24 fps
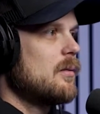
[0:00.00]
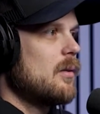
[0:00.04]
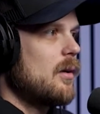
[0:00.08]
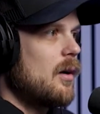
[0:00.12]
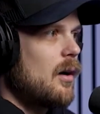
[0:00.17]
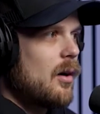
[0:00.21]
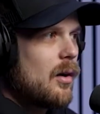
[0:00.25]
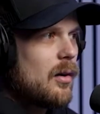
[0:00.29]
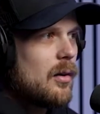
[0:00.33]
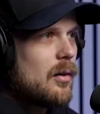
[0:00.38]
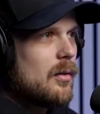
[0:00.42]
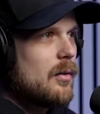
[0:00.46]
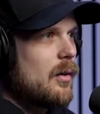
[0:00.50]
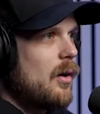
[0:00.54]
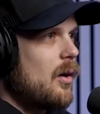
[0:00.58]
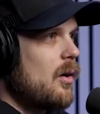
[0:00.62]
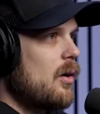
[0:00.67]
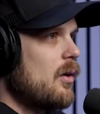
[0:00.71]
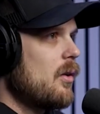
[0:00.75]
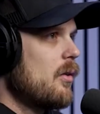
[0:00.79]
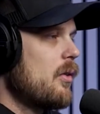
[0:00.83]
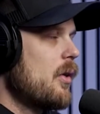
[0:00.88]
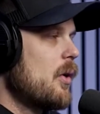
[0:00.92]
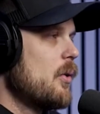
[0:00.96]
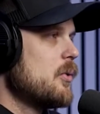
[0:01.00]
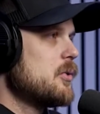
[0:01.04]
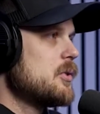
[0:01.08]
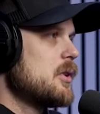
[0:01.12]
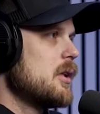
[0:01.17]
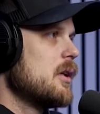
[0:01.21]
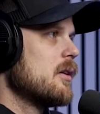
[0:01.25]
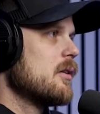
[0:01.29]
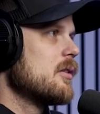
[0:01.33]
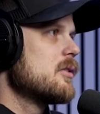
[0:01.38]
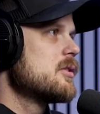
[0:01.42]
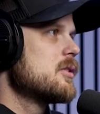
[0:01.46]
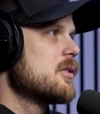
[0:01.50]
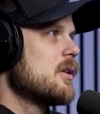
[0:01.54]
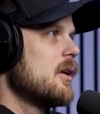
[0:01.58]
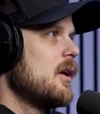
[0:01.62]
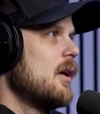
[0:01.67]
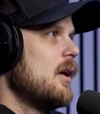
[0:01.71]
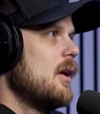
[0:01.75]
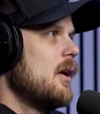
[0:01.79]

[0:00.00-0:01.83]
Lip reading: All of those years,